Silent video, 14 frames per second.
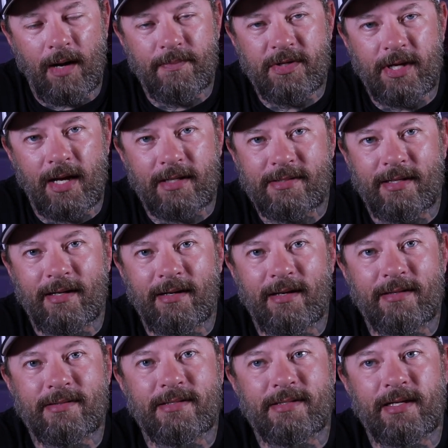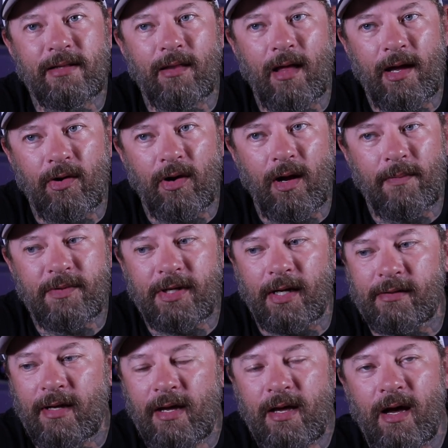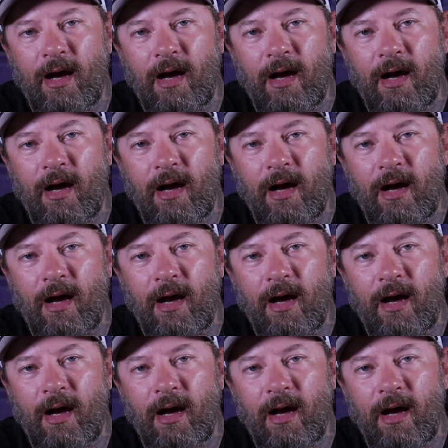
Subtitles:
objects than it is to see lighter objects.